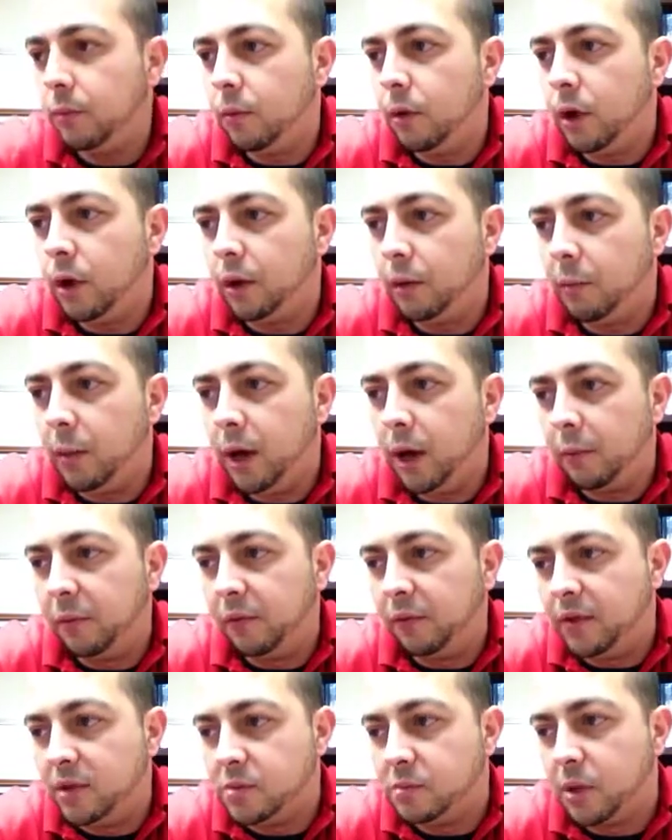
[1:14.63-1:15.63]
on the bottom
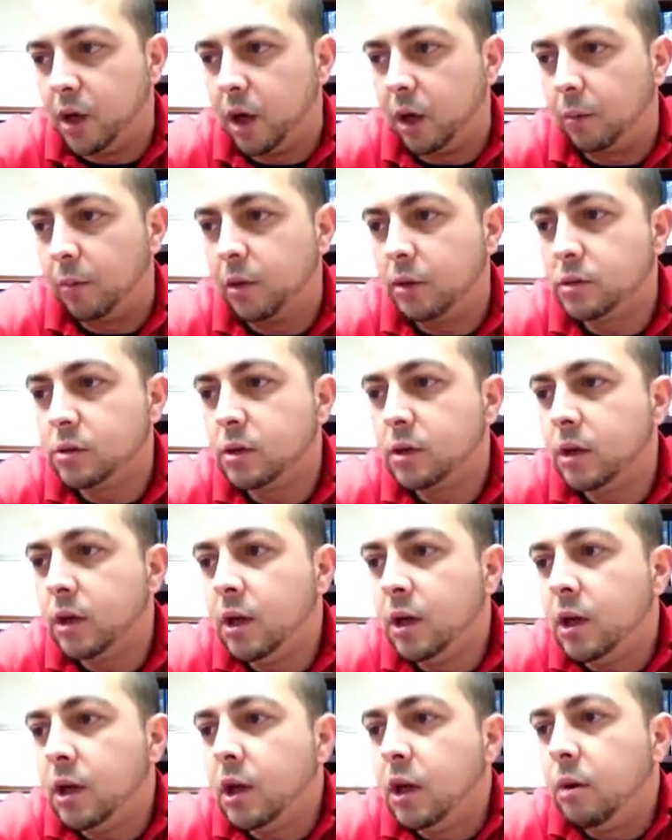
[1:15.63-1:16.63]
of this blog post.
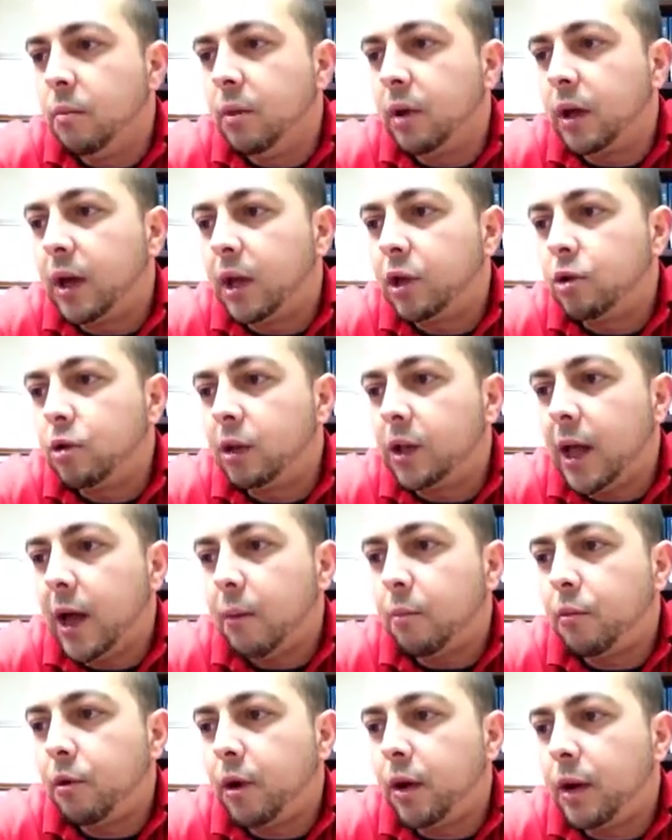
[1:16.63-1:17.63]
But can you
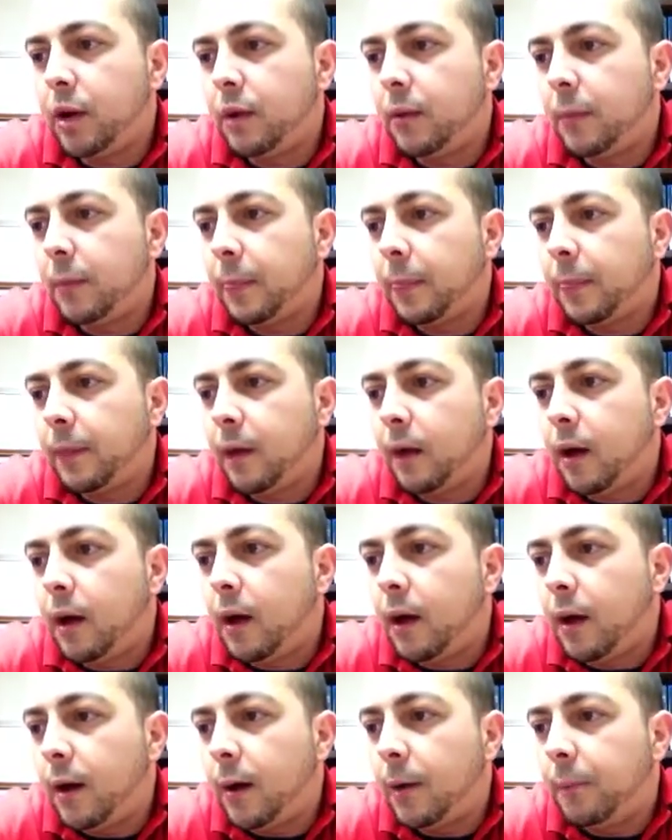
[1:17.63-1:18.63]
elaborate
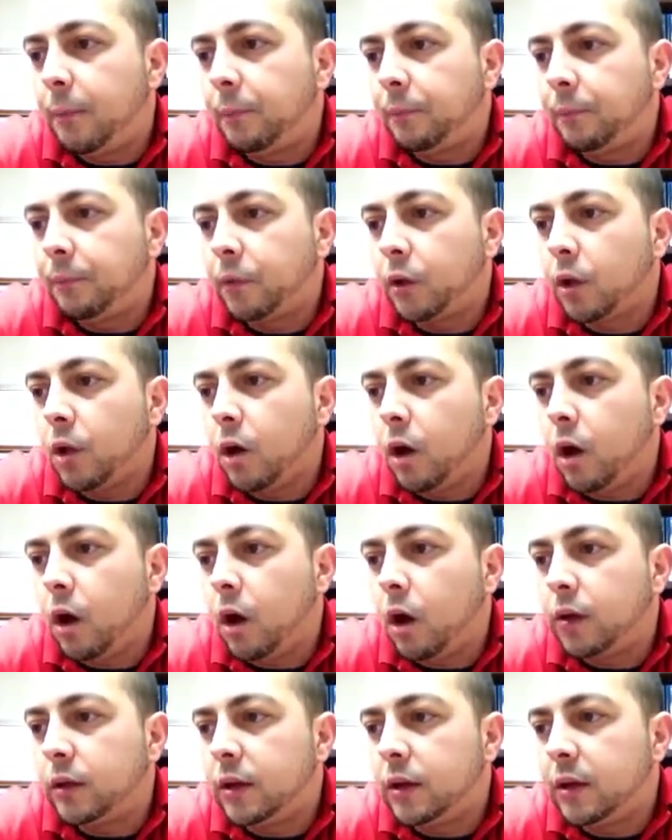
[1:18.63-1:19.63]
on
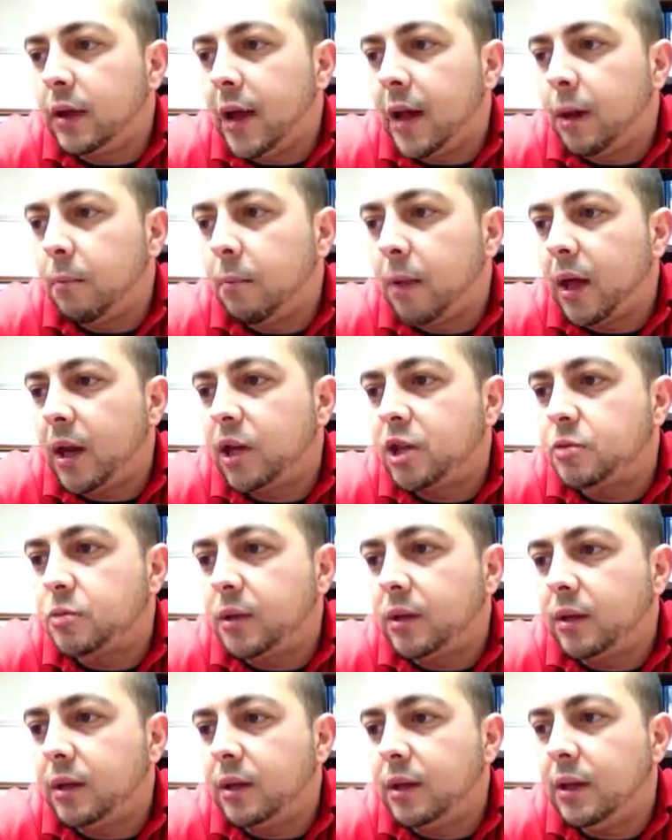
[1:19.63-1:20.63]
the data
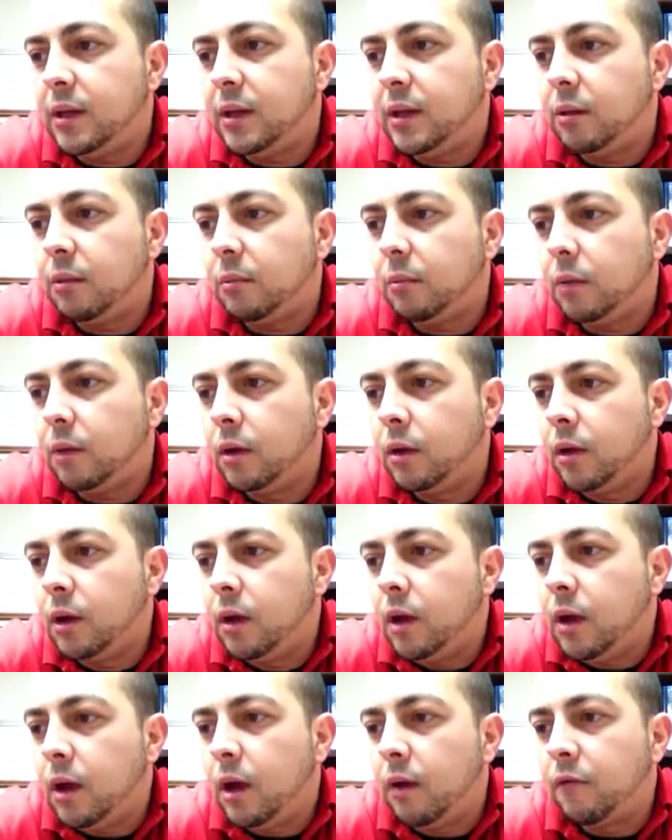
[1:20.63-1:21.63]
management team
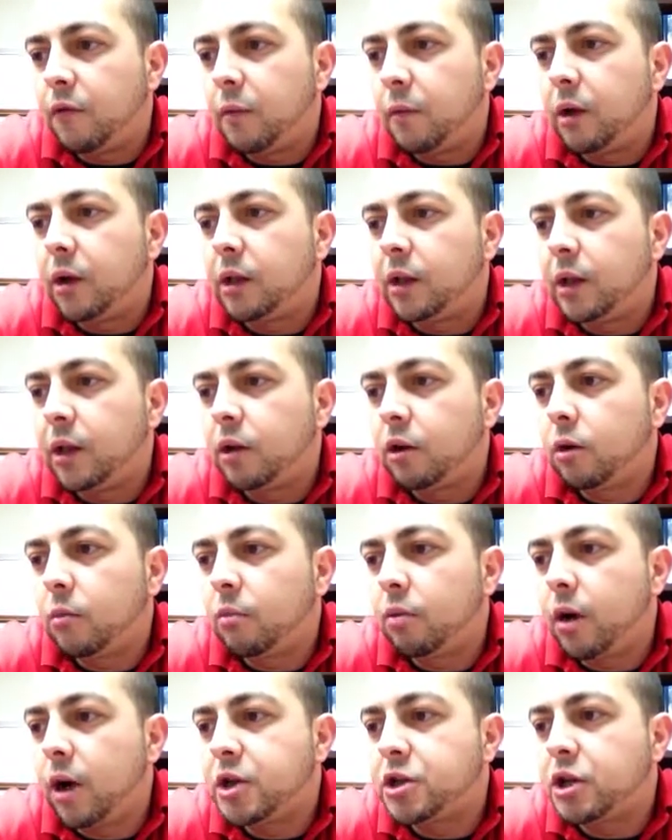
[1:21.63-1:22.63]
from a clinical
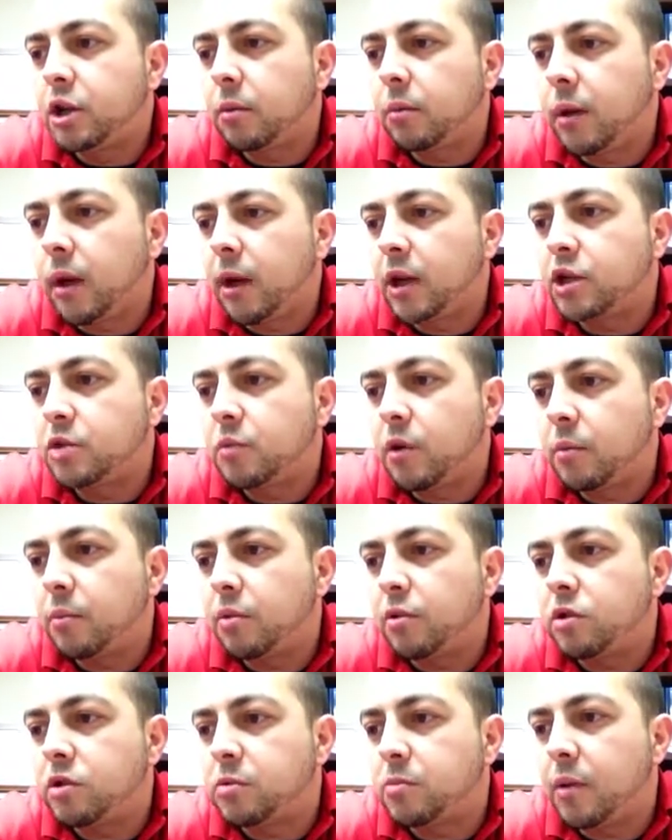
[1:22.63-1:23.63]
project management
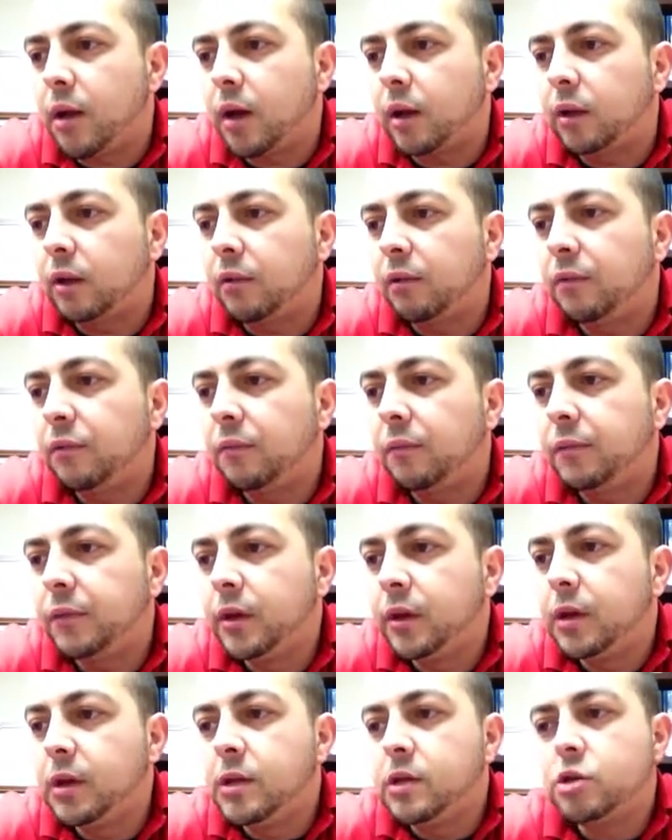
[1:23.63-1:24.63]
perspective?
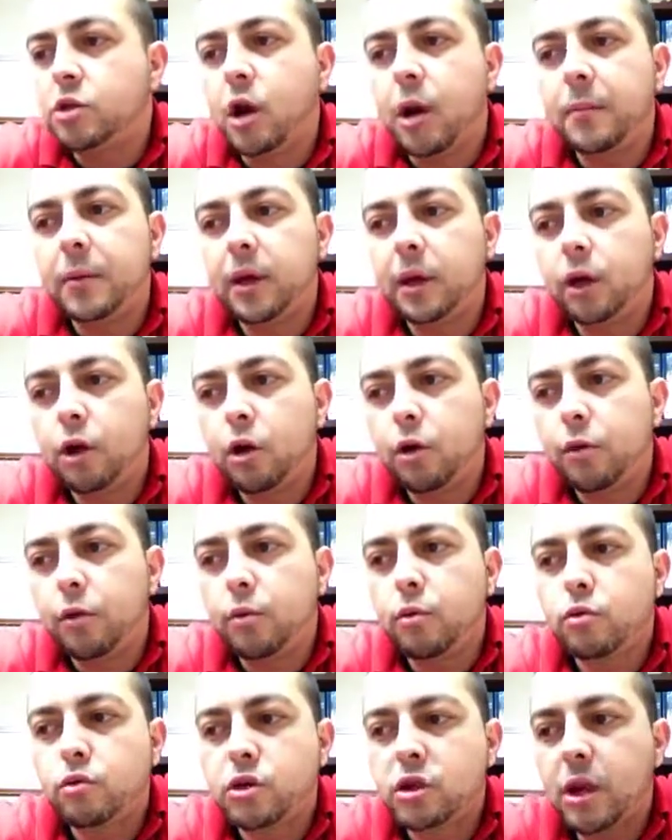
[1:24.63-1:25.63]
So I'm going to go
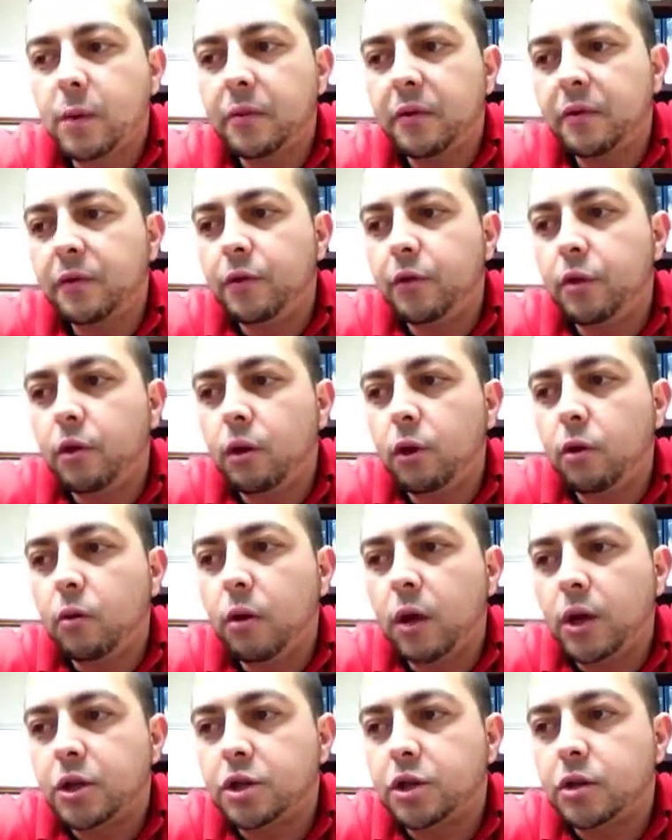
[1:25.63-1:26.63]
through some of your
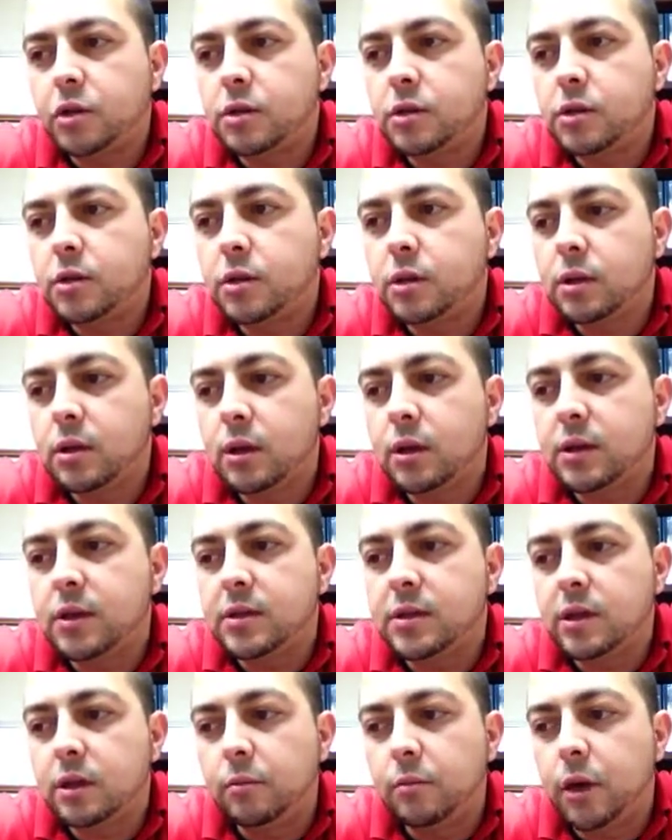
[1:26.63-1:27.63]
questions in
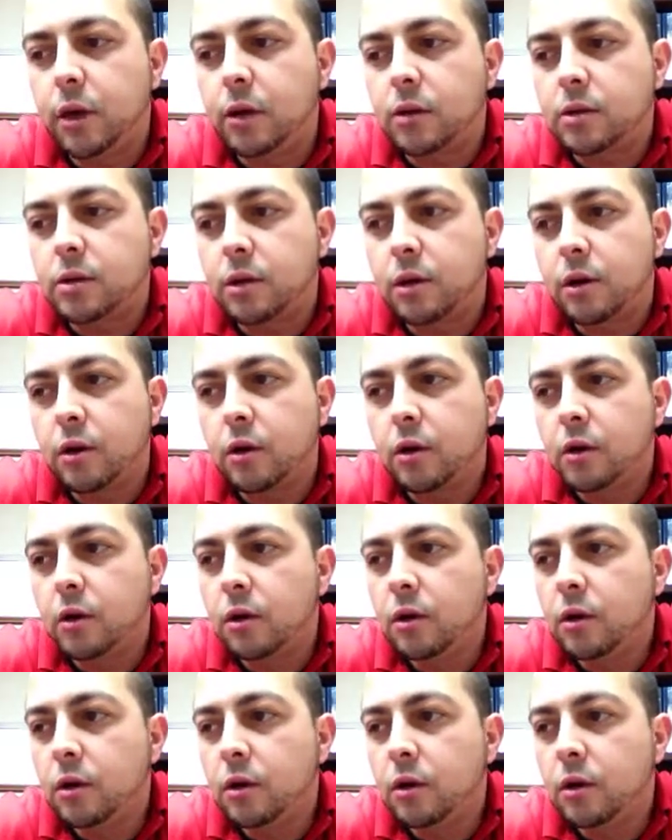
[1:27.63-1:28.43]
this email, sir,